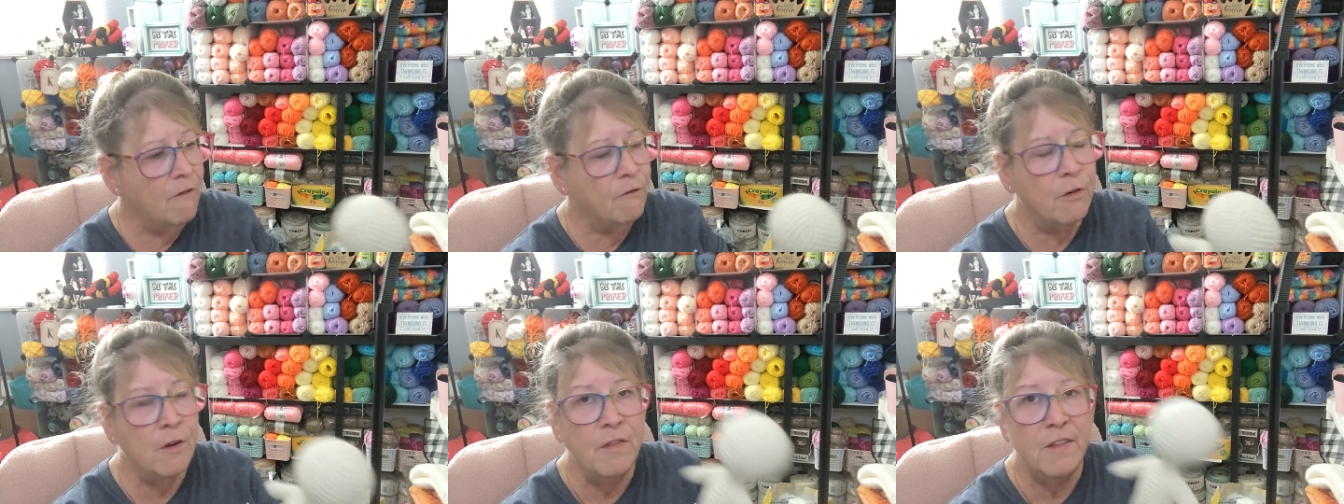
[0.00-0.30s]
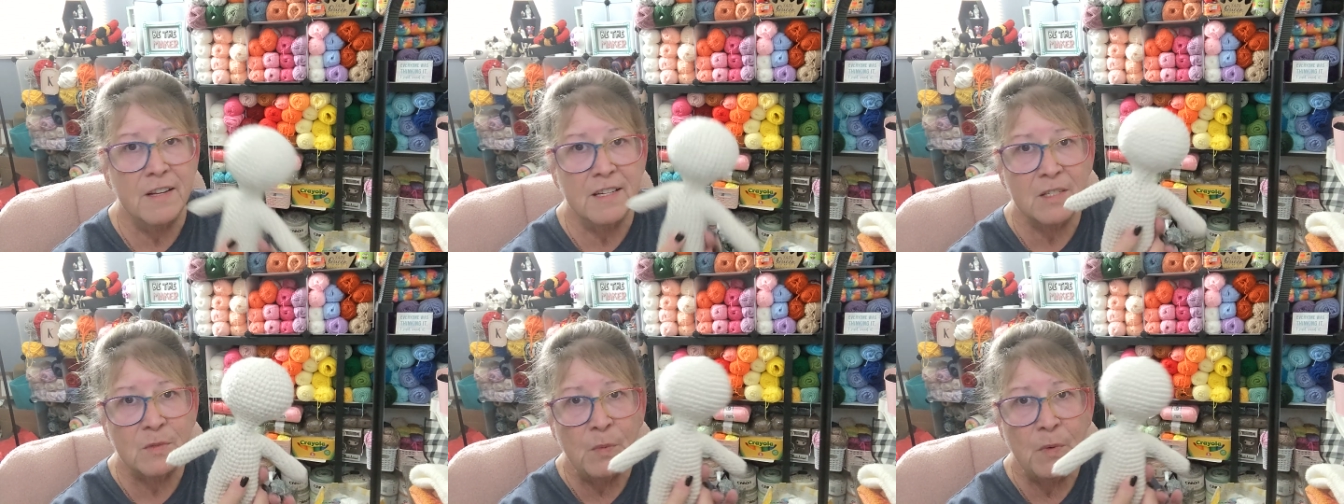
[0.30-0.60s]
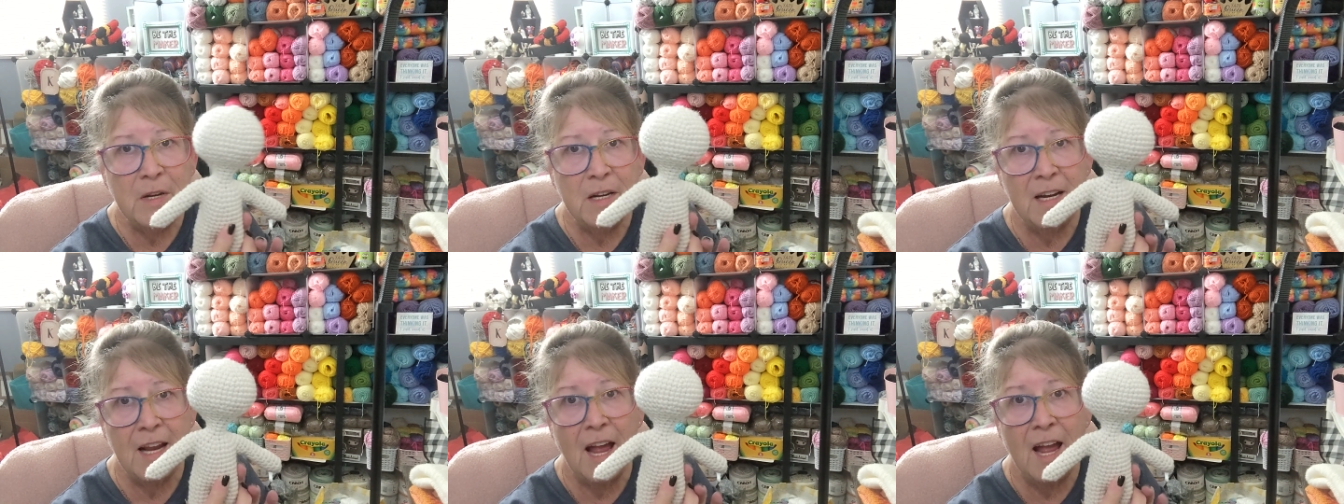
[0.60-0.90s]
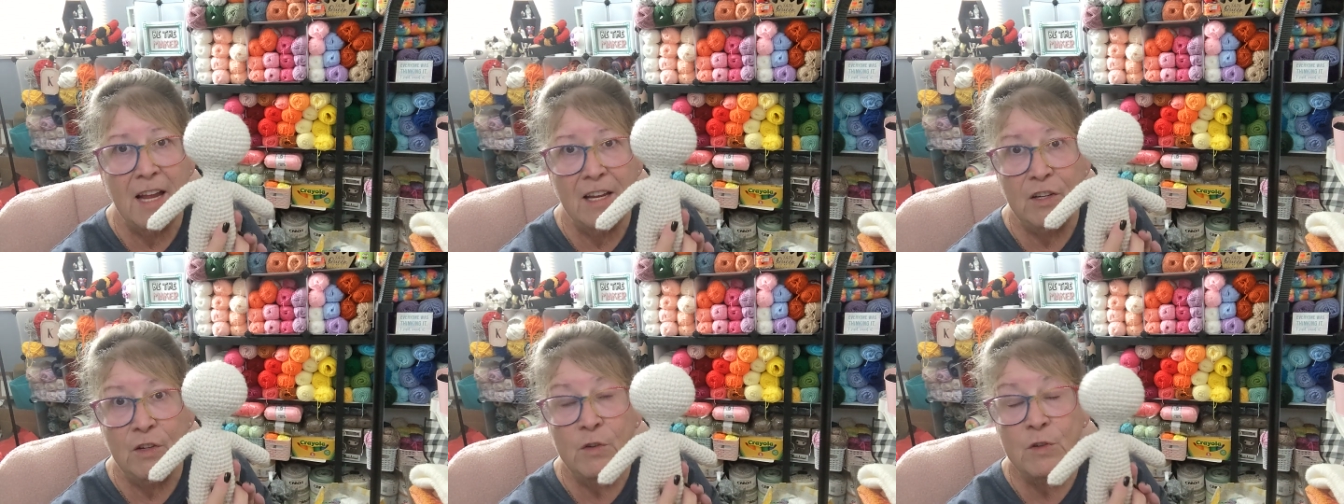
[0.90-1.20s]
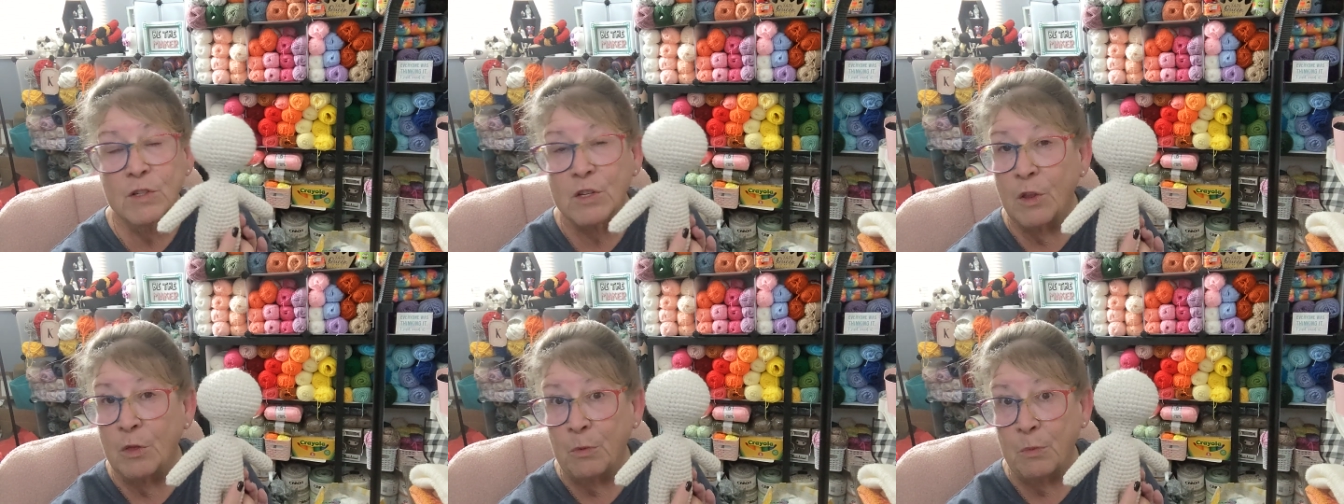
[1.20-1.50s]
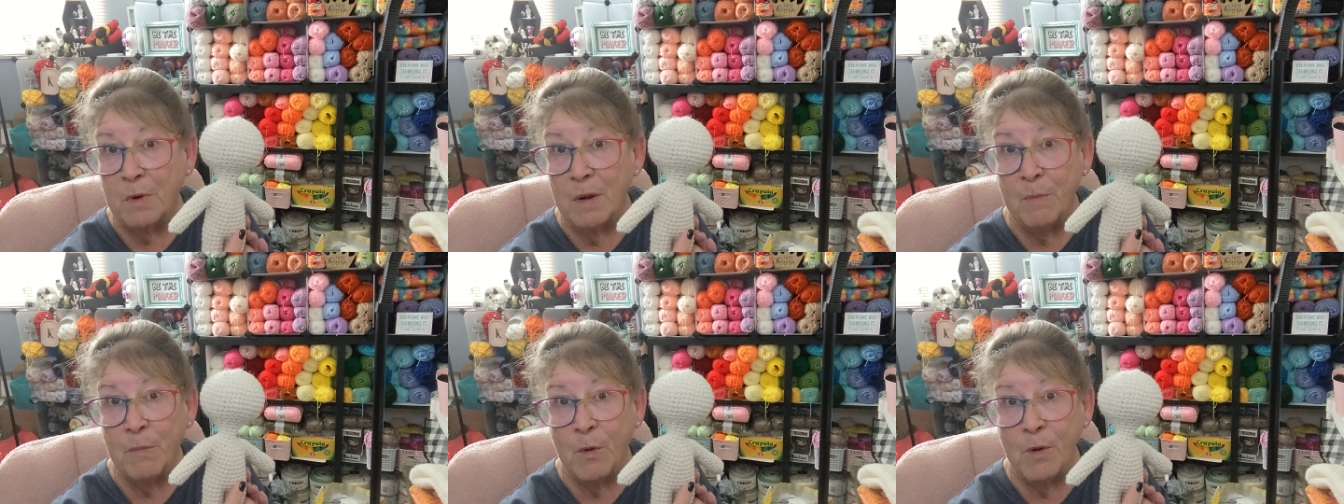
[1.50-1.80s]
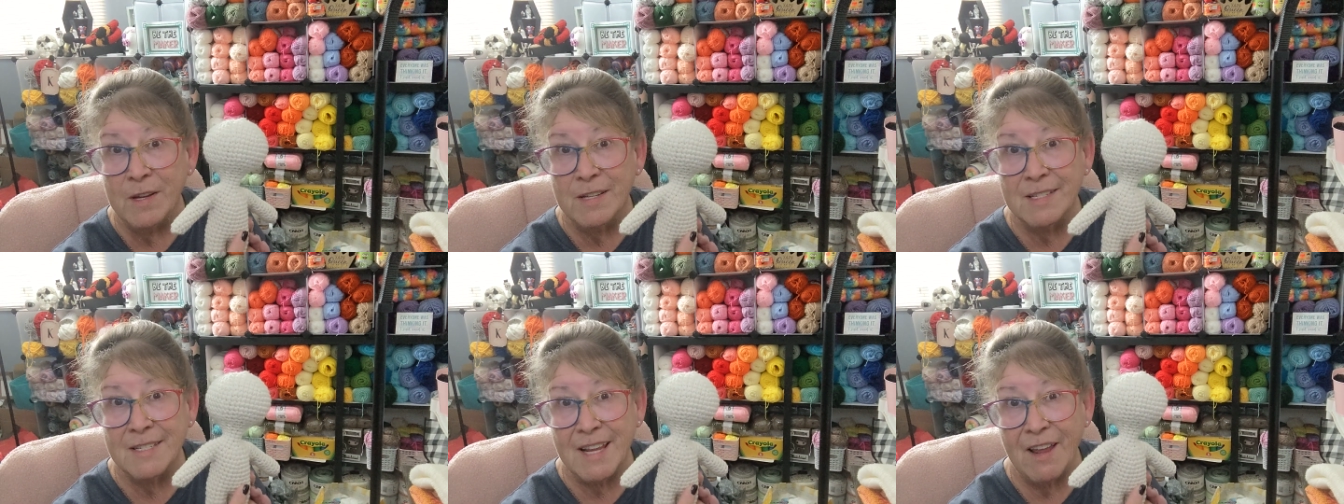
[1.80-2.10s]
for this one, I used a
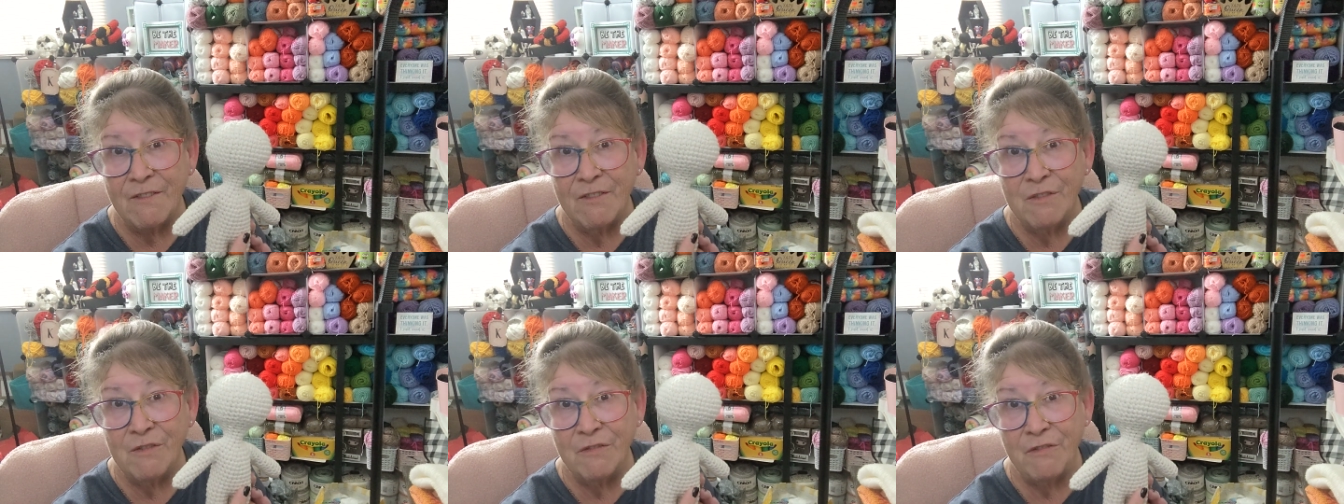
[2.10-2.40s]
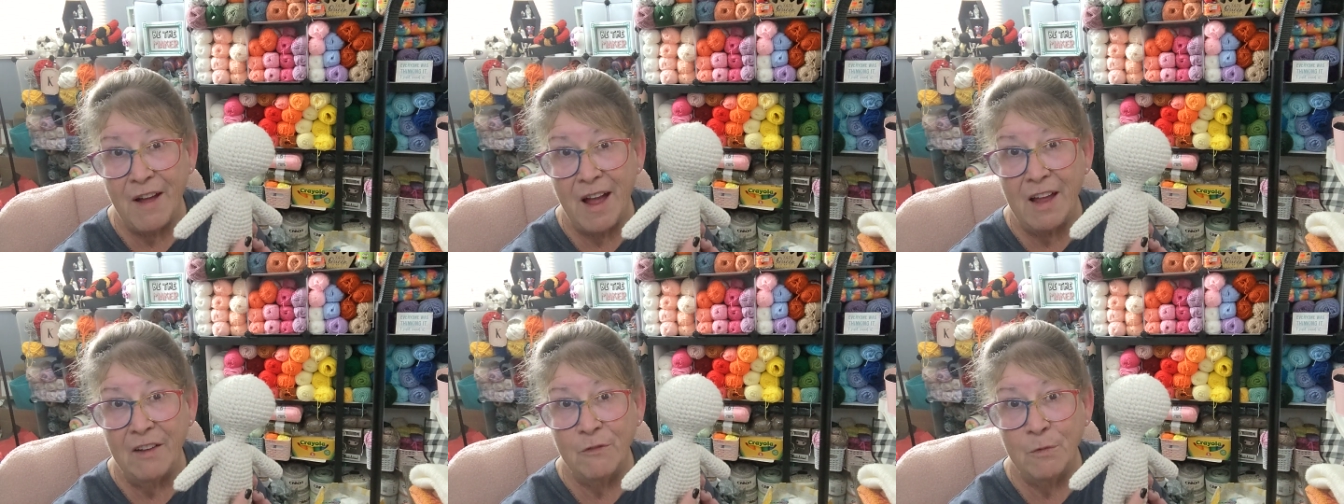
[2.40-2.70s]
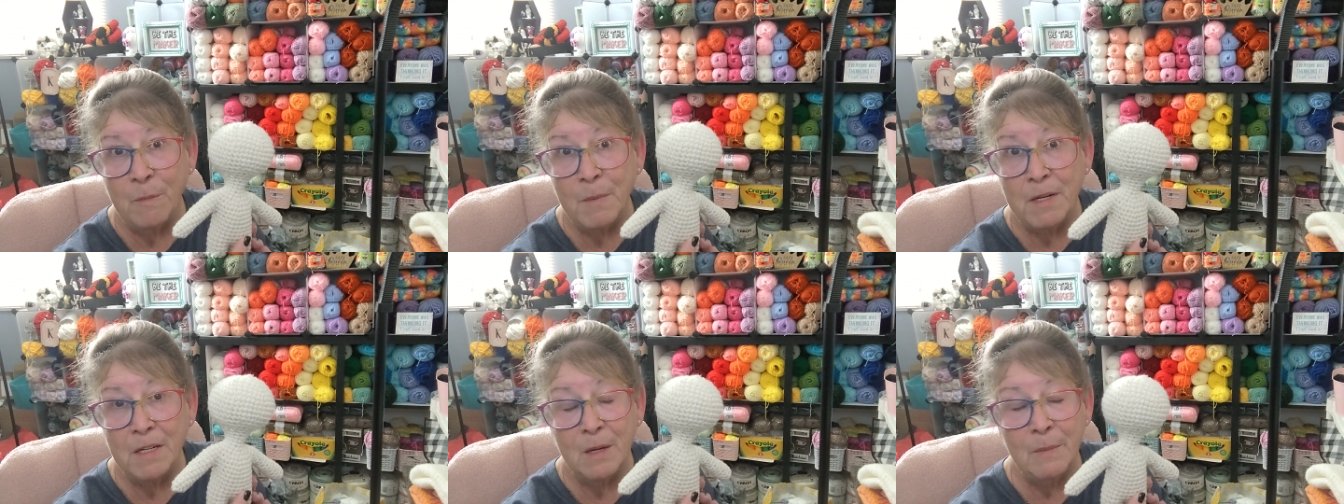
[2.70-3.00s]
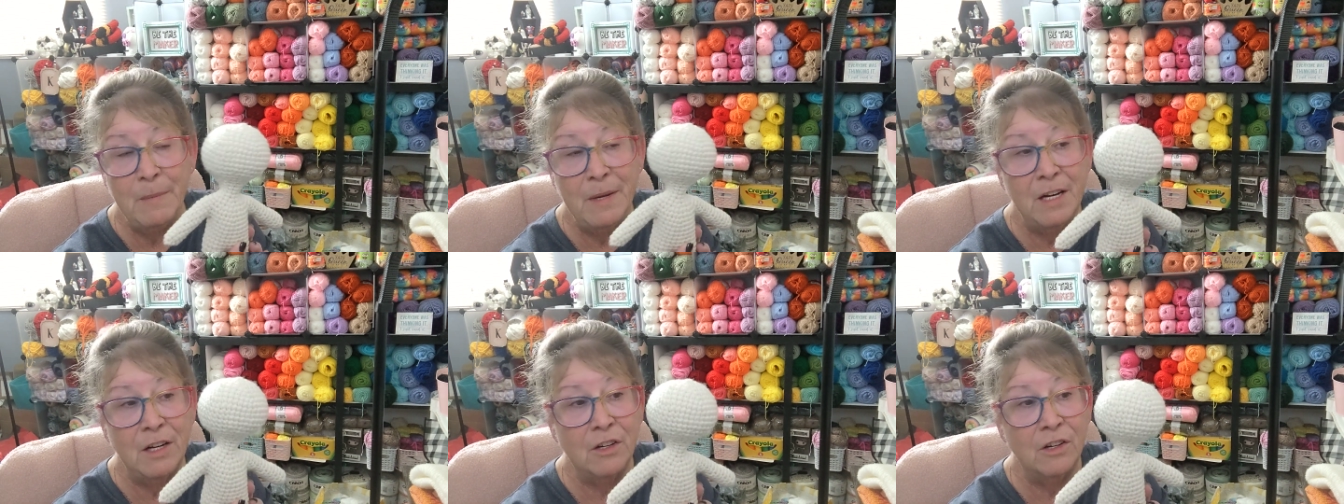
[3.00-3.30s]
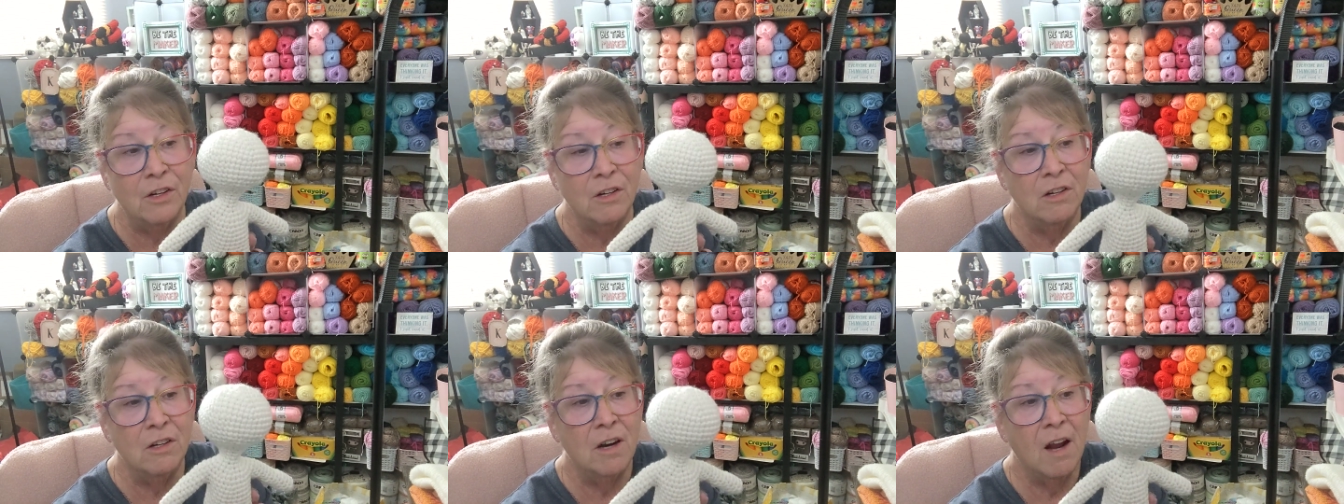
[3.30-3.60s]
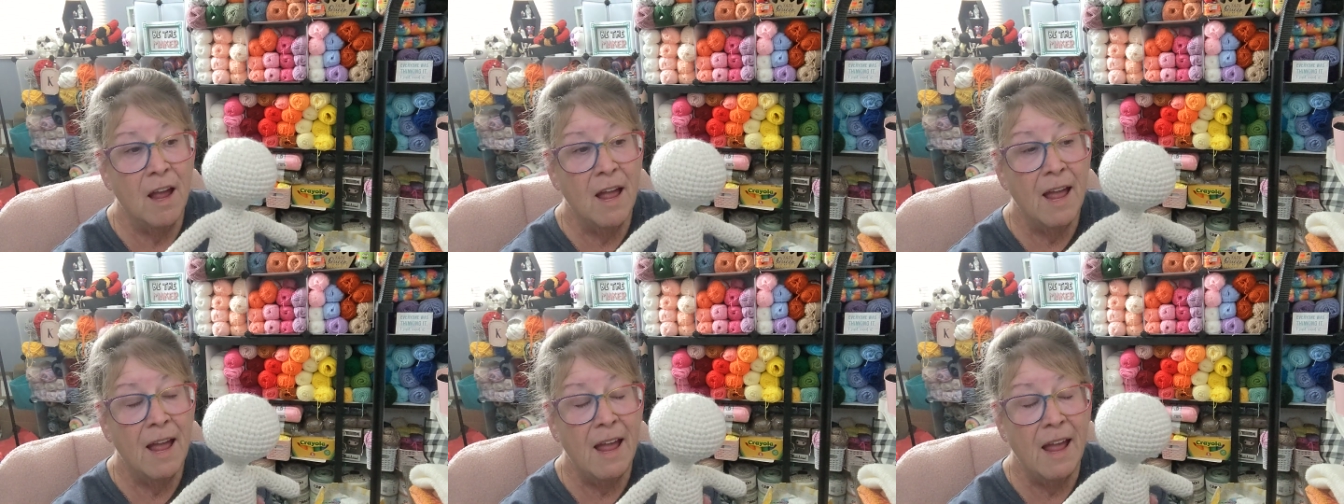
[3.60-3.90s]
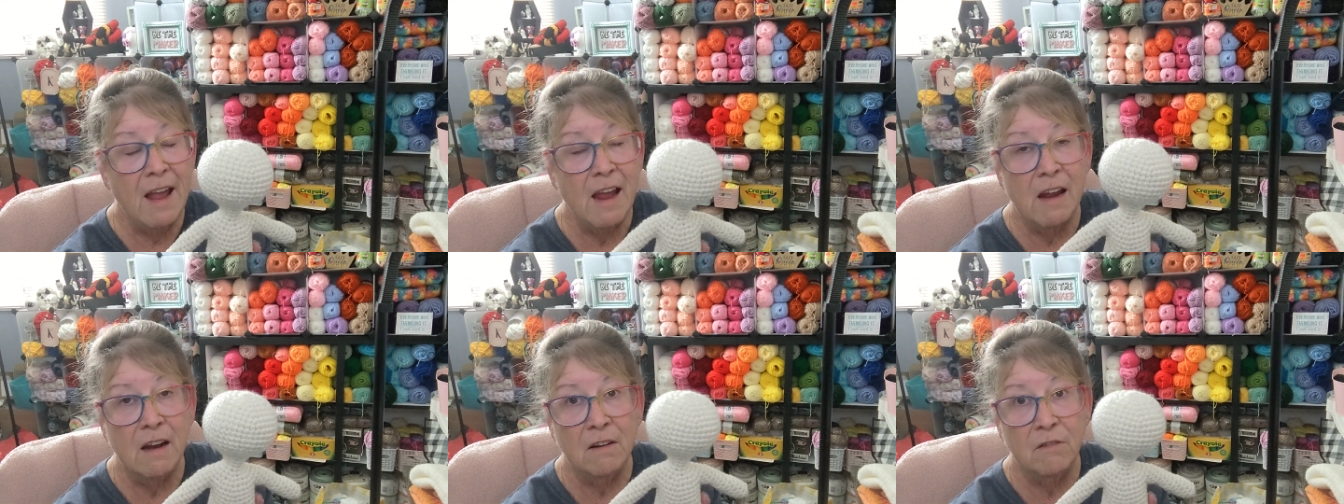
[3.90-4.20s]
3.75 millimeter
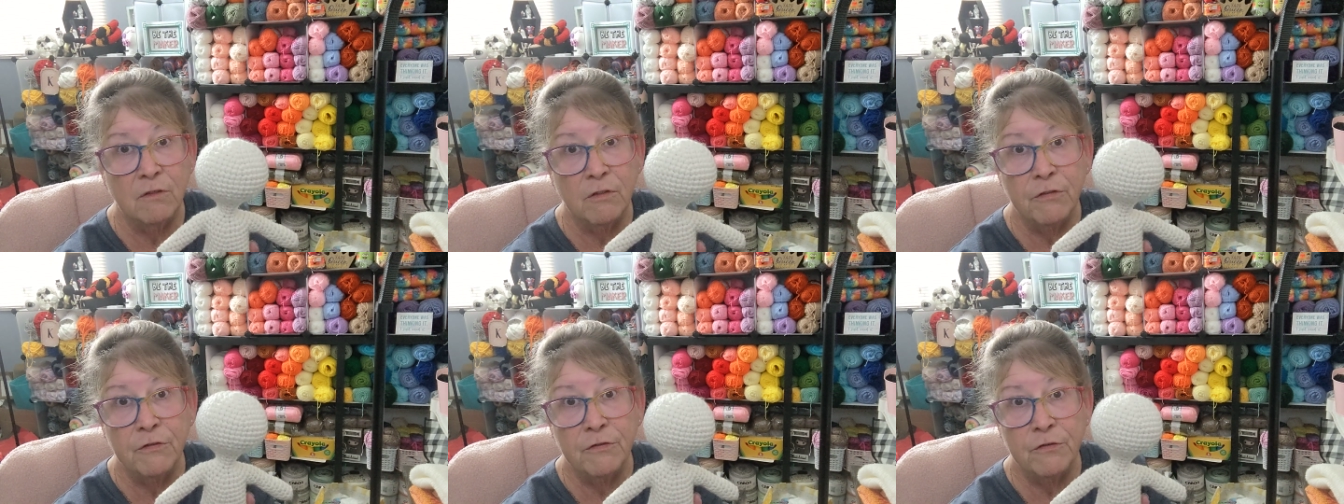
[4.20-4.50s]
and